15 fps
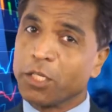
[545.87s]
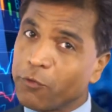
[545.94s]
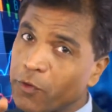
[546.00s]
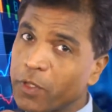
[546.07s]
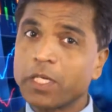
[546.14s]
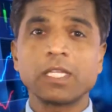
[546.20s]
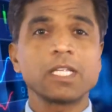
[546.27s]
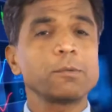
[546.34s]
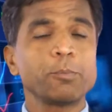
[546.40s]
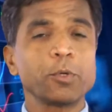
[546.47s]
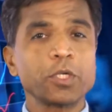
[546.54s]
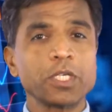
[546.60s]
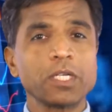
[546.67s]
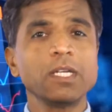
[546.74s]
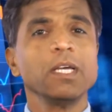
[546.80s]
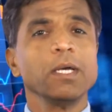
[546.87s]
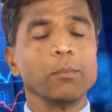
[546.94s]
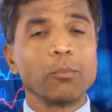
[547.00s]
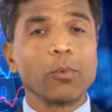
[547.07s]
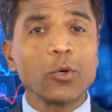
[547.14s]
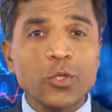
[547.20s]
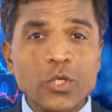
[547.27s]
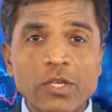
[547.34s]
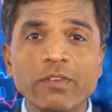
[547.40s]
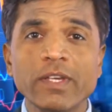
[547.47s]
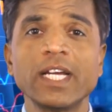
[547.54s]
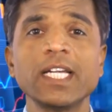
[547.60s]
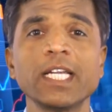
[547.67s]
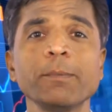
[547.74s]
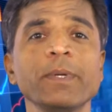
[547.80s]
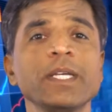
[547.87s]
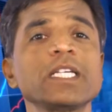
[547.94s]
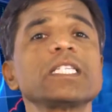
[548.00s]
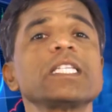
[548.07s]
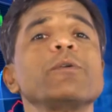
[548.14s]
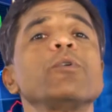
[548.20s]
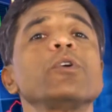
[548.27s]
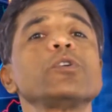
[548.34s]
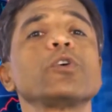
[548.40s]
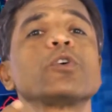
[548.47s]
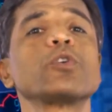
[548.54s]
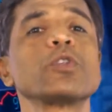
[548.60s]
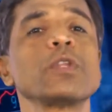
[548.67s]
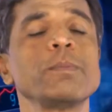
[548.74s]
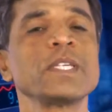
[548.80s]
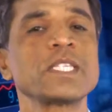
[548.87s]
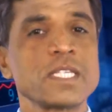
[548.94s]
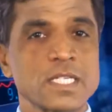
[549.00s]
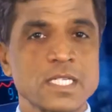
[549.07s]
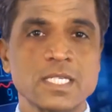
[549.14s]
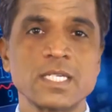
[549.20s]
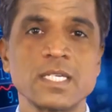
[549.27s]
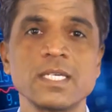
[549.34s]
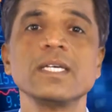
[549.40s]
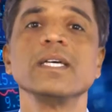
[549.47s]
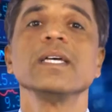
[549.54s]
If you are in that position, most of the entrepreneurs, they want to grow the business.